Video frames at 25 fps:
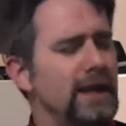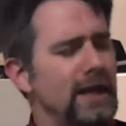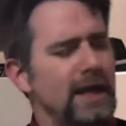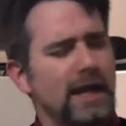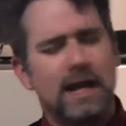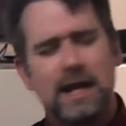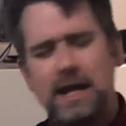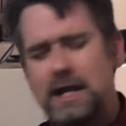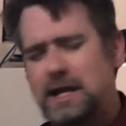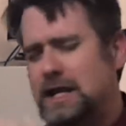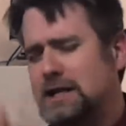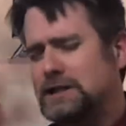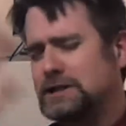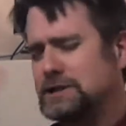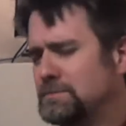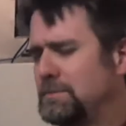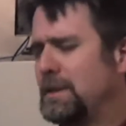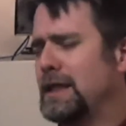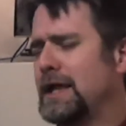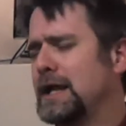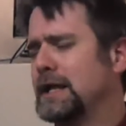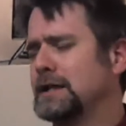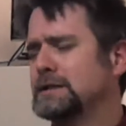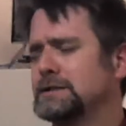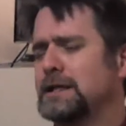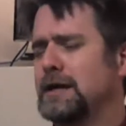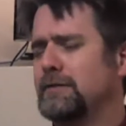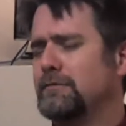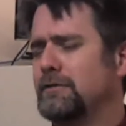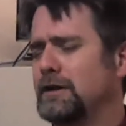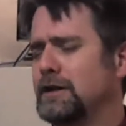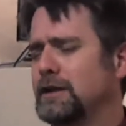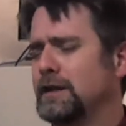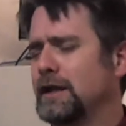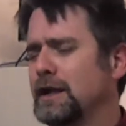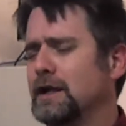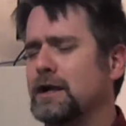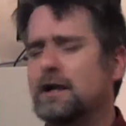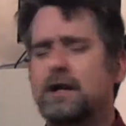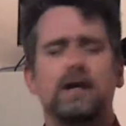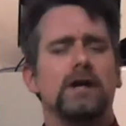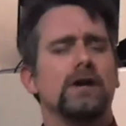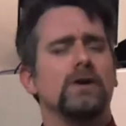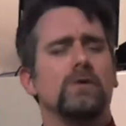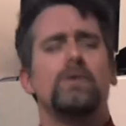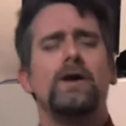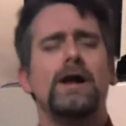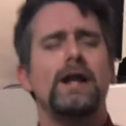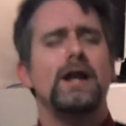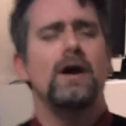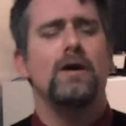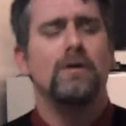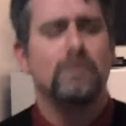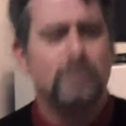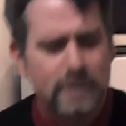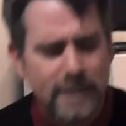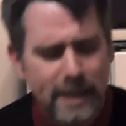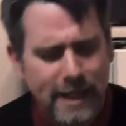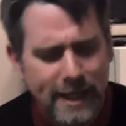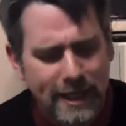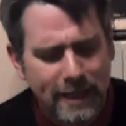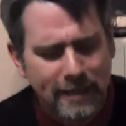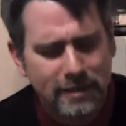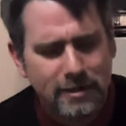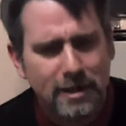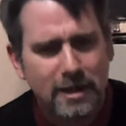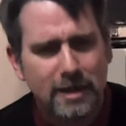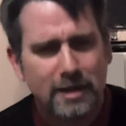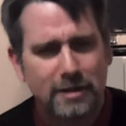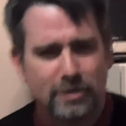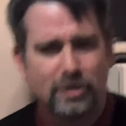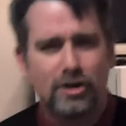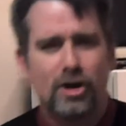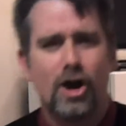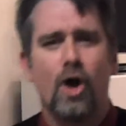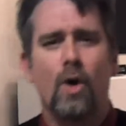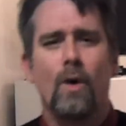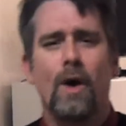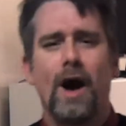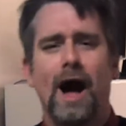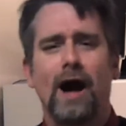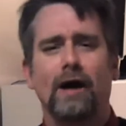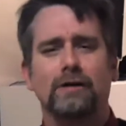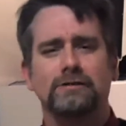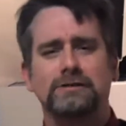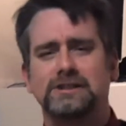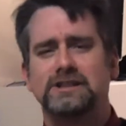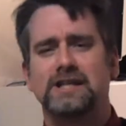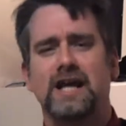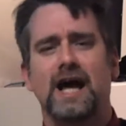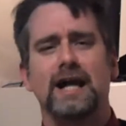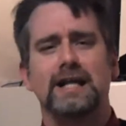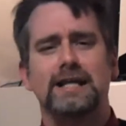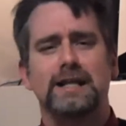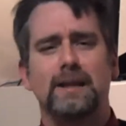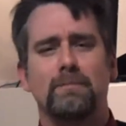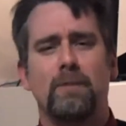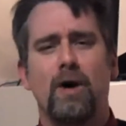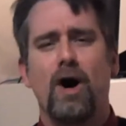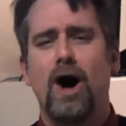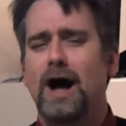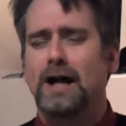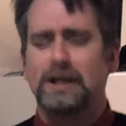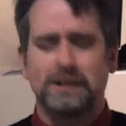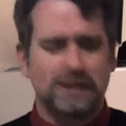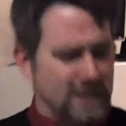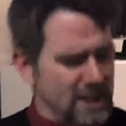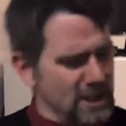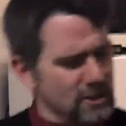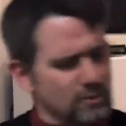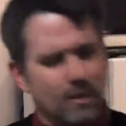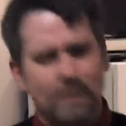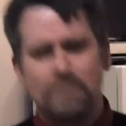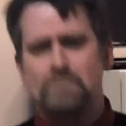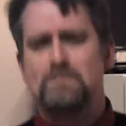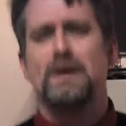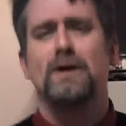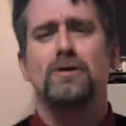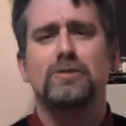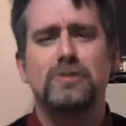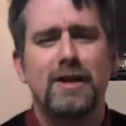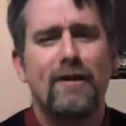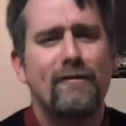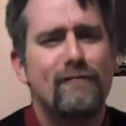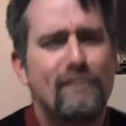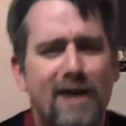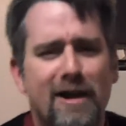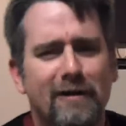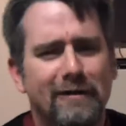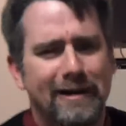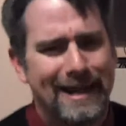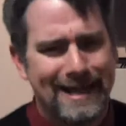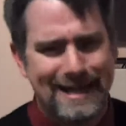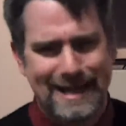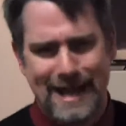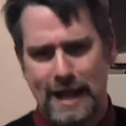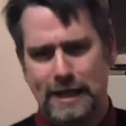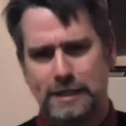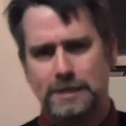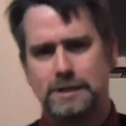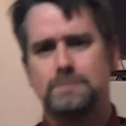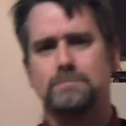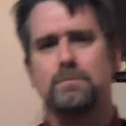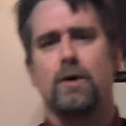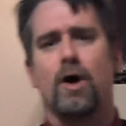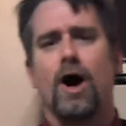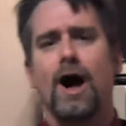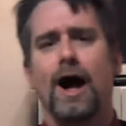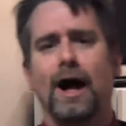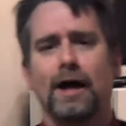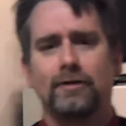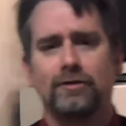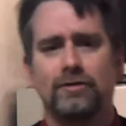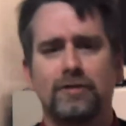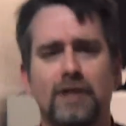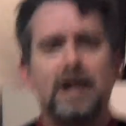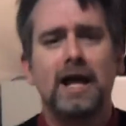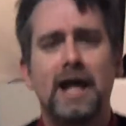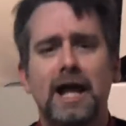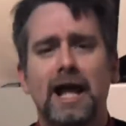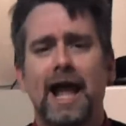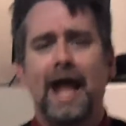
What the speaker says: It explains everything. We don't need to go outside the box because we built a very nice box.